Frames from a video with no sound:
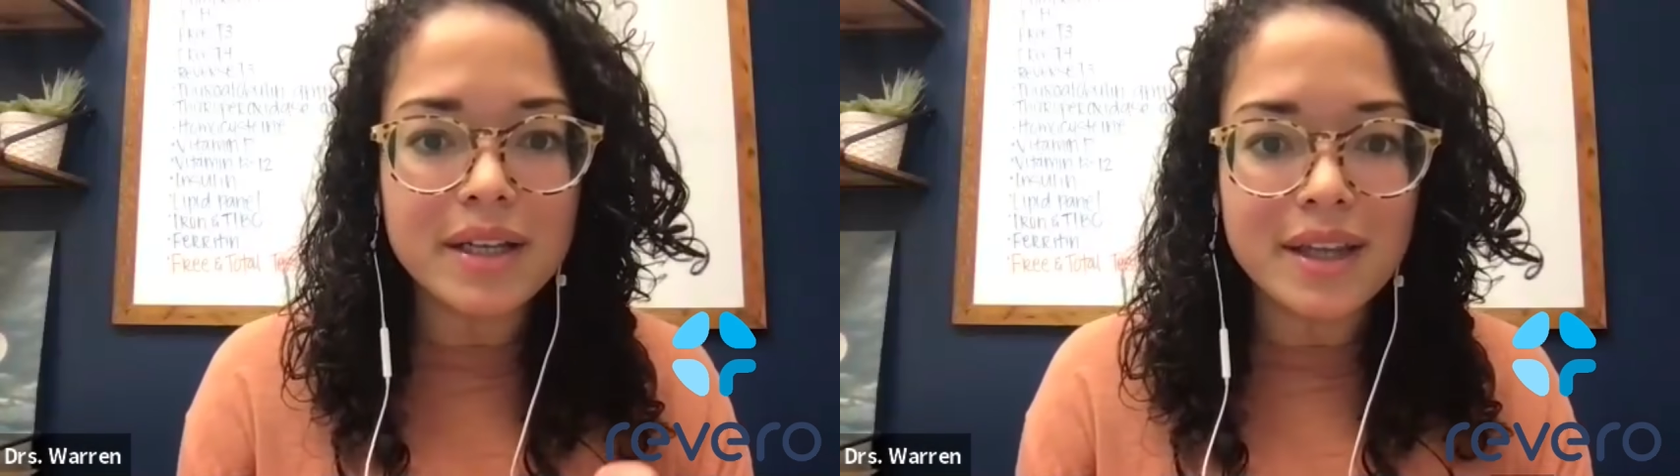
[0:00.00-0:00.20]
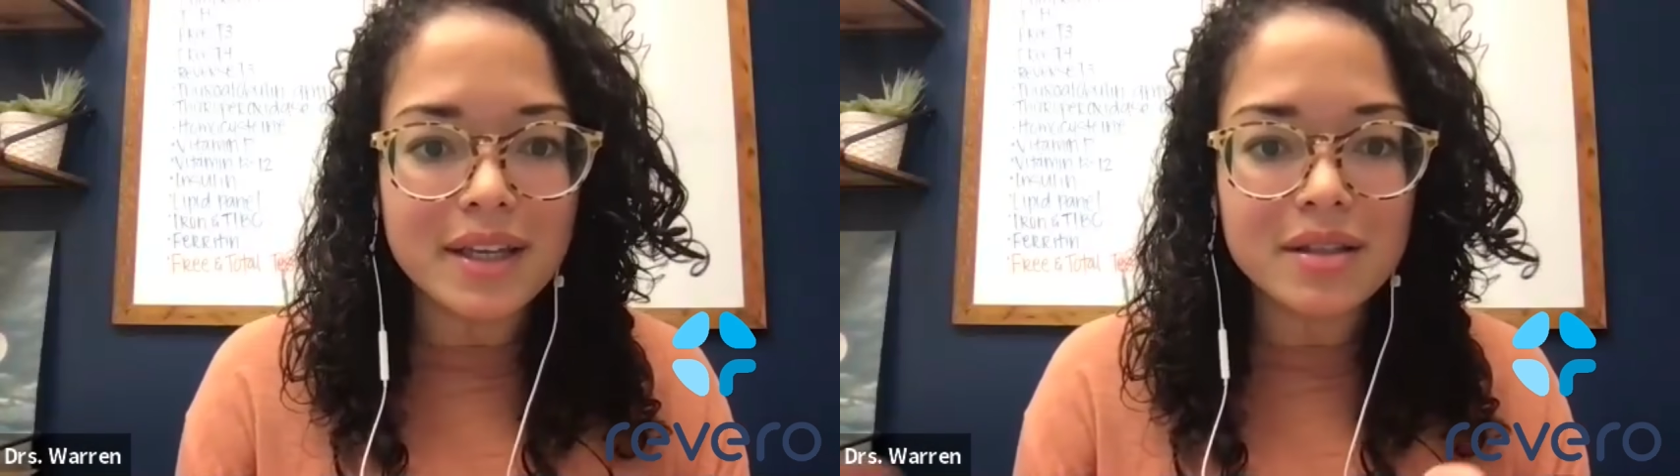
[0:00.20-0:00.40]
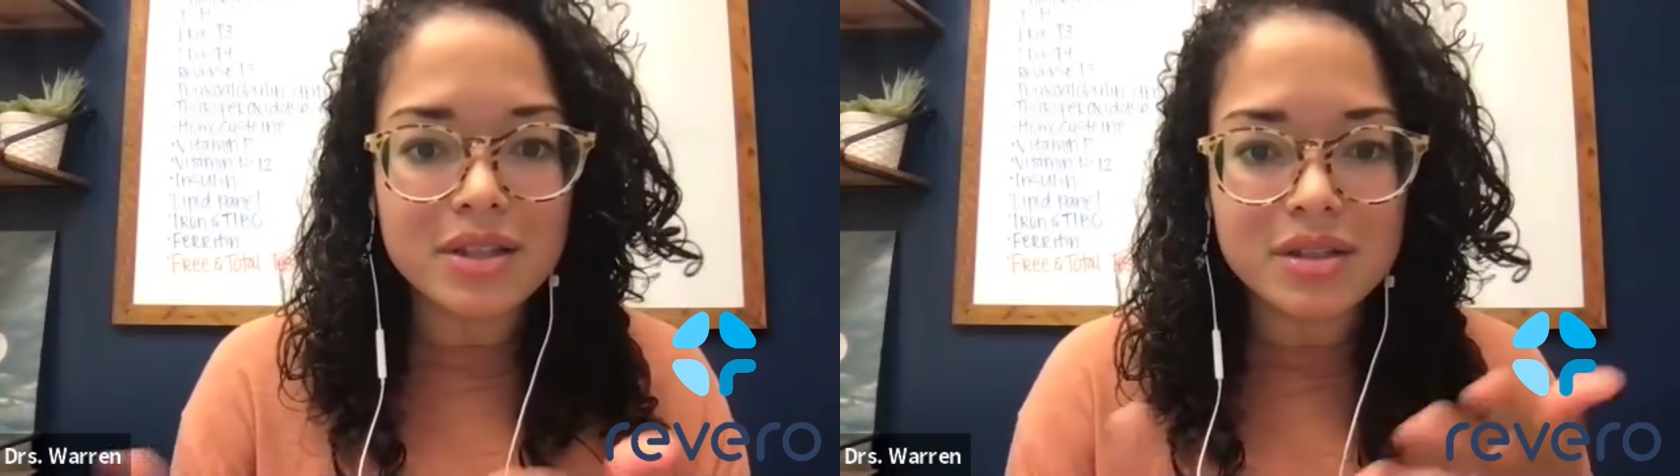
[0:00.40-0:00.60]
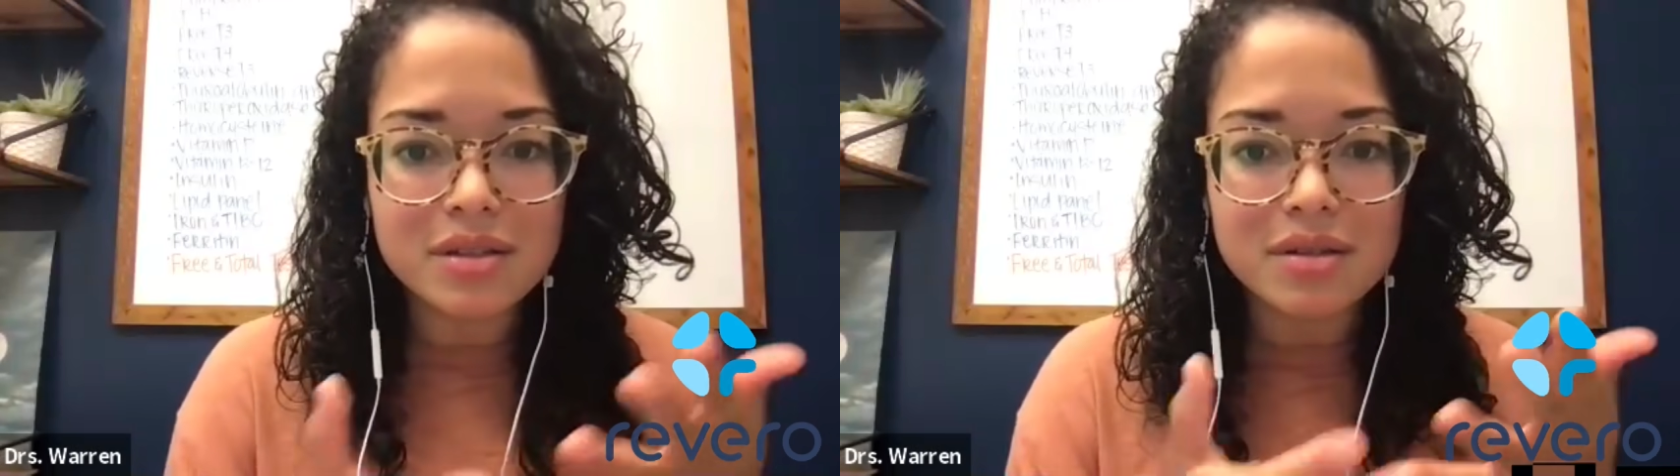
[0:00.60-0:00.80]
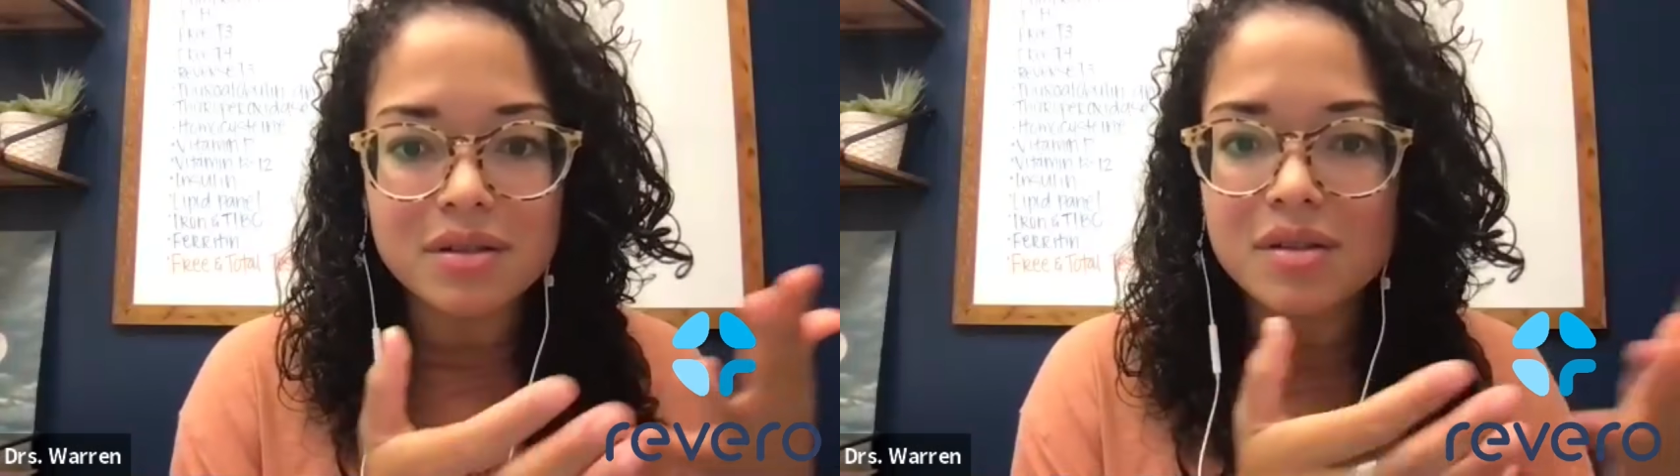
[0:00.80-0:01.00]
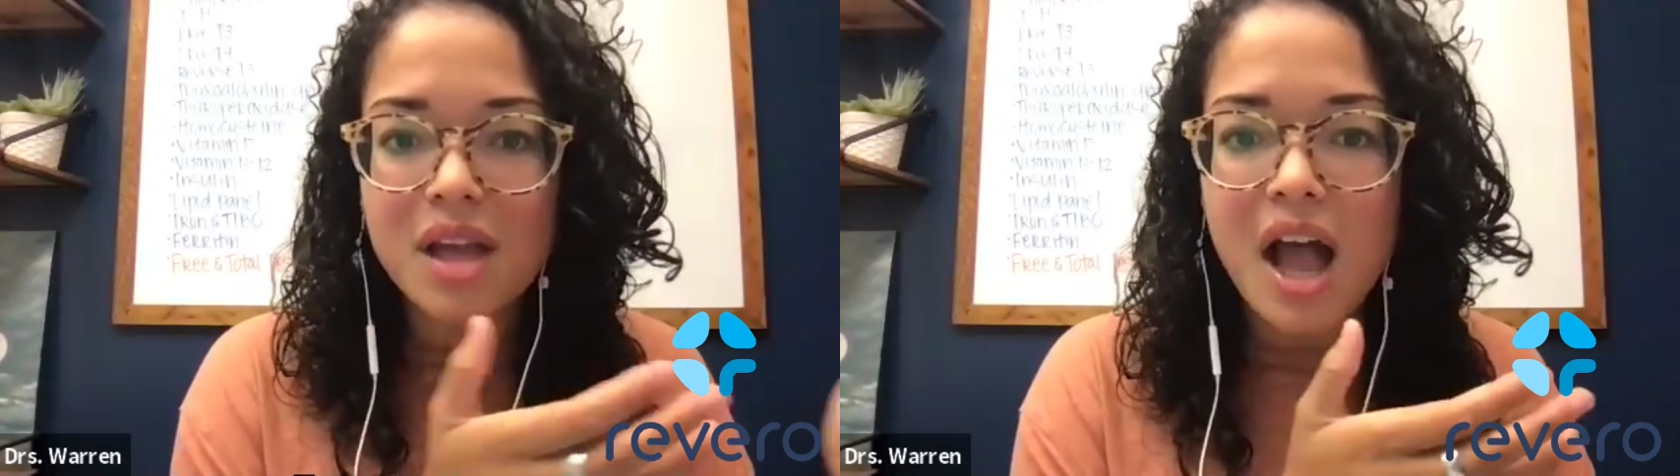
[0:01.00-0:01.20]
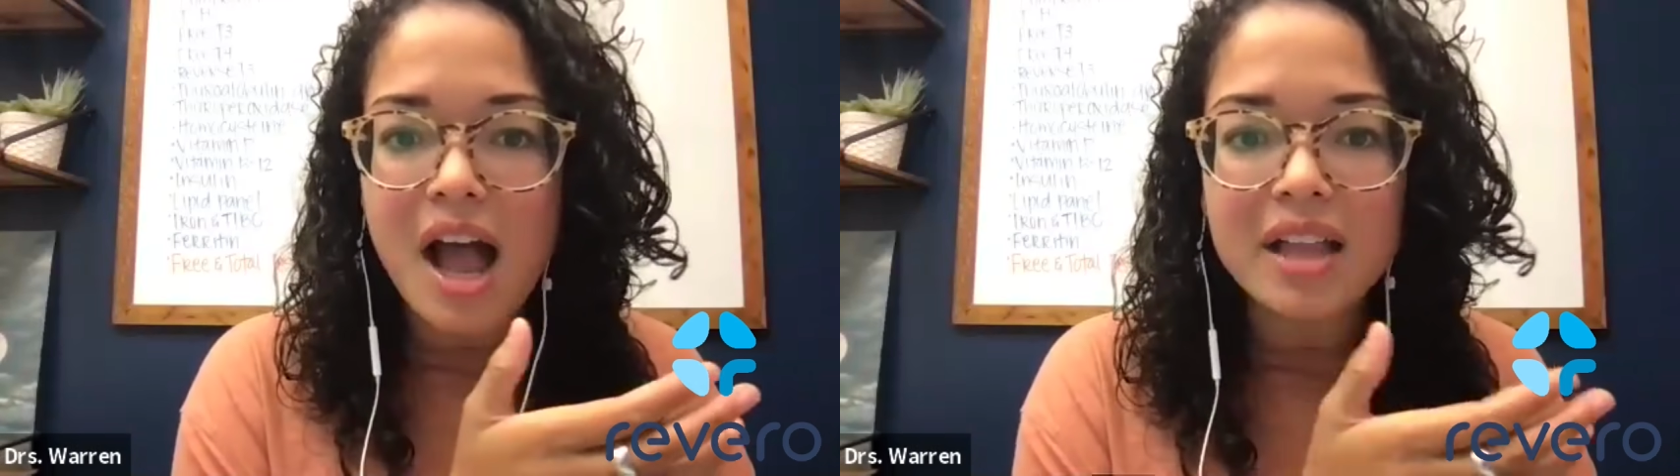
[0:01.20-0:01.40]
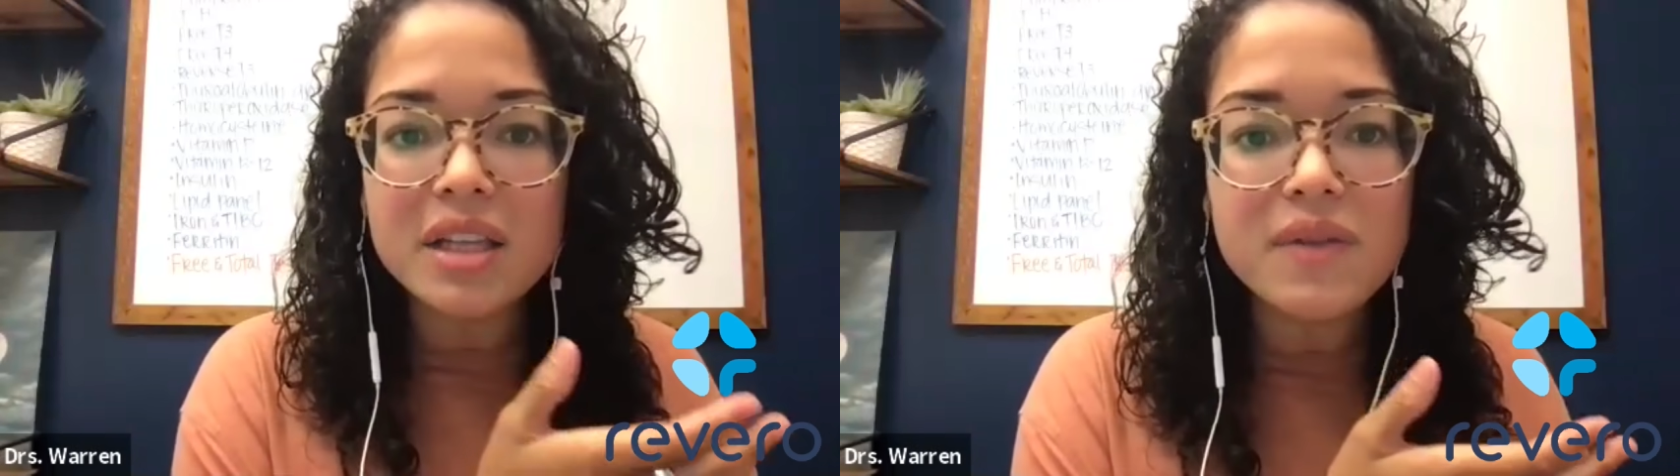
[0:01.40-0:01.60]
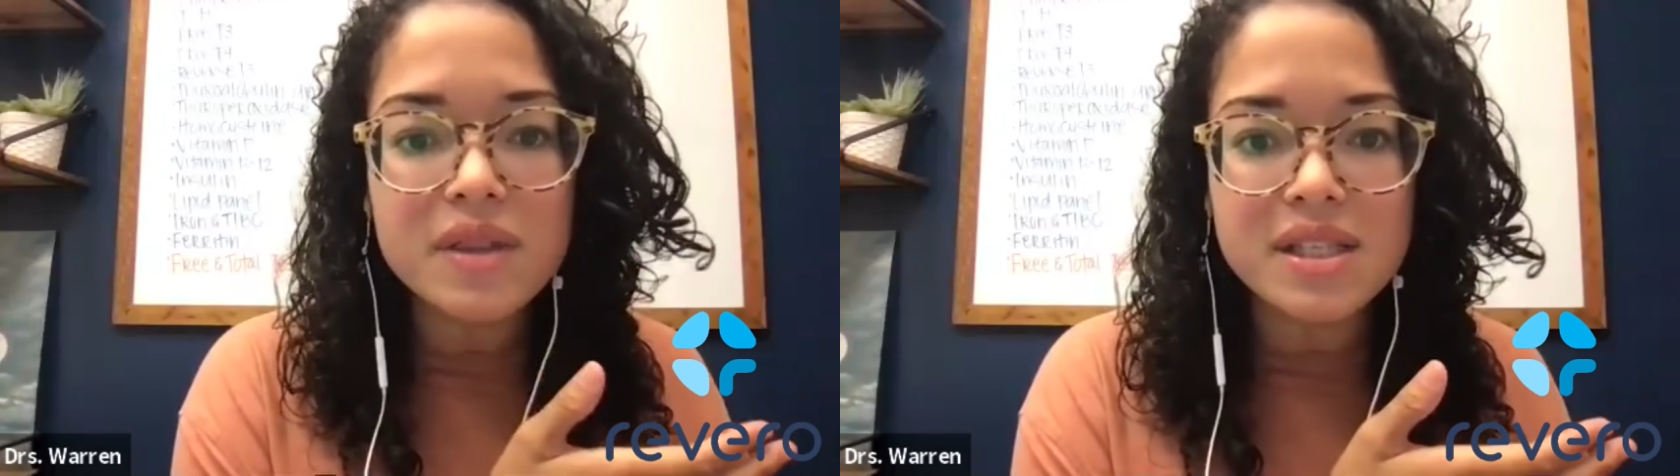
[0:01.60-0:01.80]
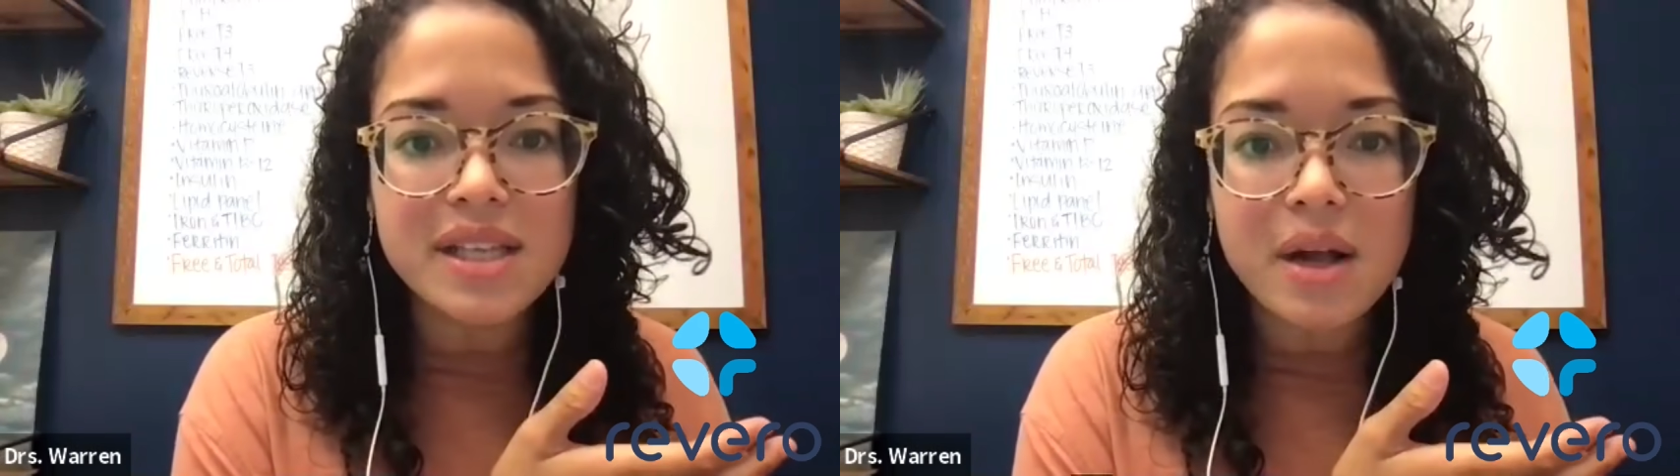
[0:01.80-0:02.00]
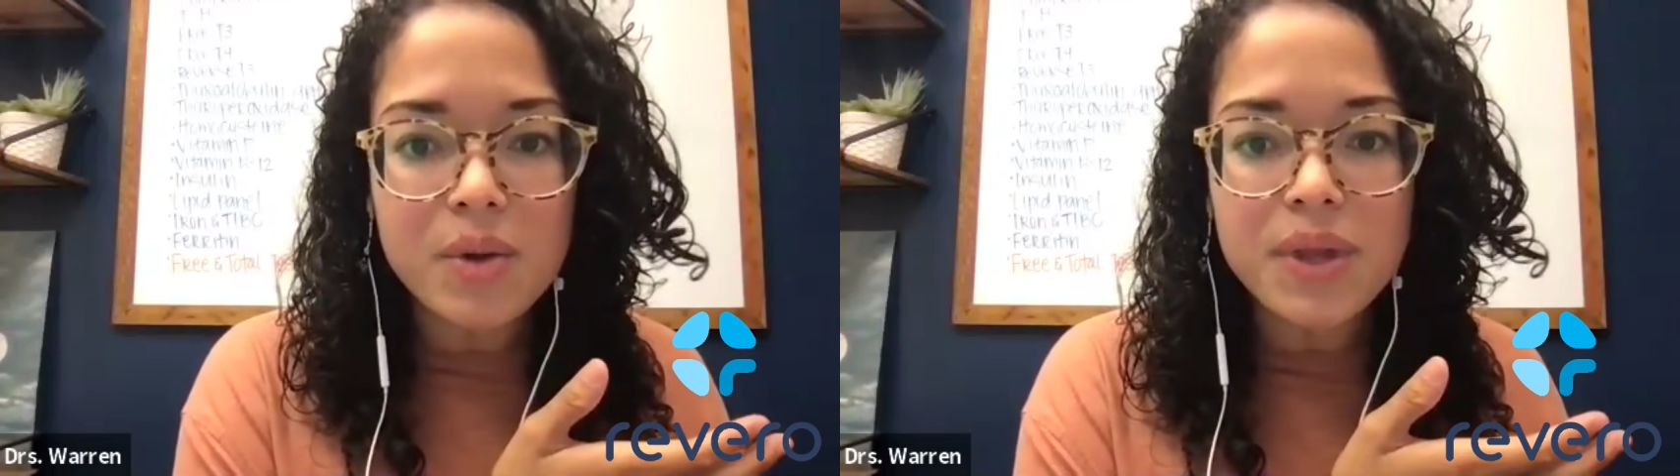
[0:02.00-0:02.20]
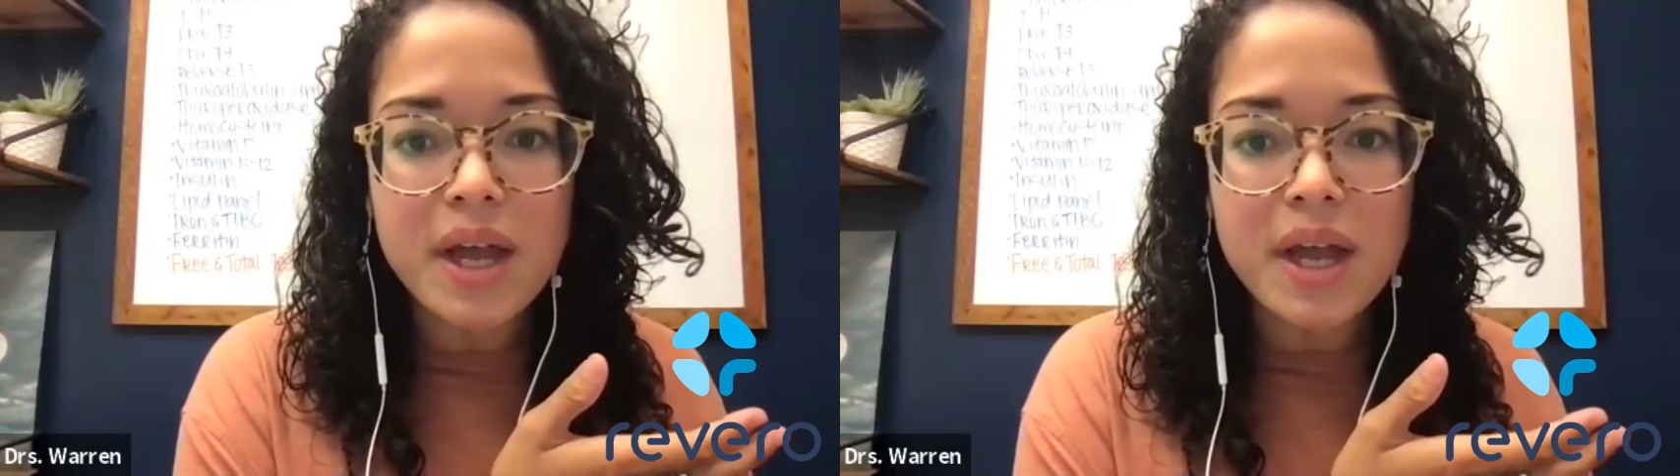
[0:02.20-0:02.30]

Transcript: Like, just, I live in the South.